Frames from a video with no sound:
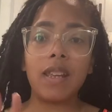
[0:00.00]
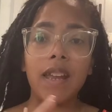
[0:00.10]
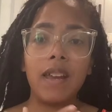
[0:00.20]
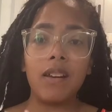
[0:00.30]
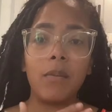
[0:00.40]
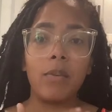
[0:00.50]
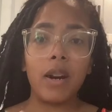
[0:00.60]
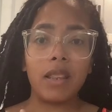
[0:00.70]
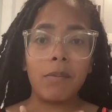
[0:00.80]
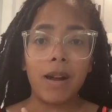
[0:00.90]
as they hear the
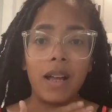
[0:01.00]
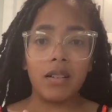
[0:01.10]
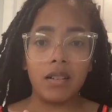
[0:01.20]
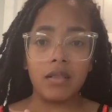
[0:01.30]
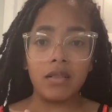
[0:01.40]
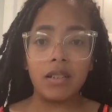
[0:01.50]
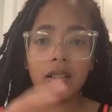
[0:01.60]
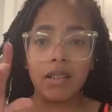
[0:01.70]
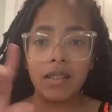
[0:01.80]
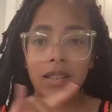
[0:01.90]
breath in my lungs,
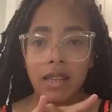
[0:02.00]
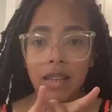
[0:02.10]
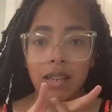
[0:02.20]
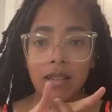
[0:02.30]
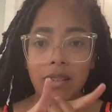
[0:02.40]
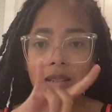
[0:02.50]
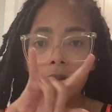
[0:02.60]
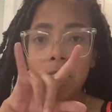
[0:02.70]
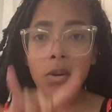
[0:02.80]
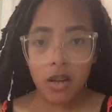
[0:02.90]
these kids
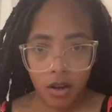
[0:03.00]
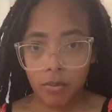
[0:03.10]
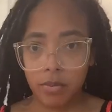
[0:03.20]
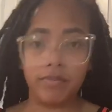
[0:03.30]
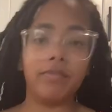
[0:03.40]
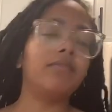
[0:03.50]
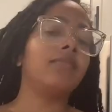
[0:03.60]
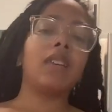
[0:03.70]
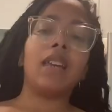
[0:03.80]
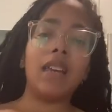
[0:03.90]
be up.
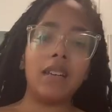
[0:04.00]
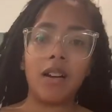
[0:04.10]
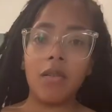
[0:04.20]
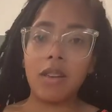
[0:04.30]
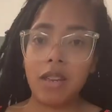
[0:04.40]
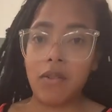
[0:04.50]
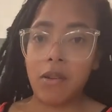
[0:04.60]
It don't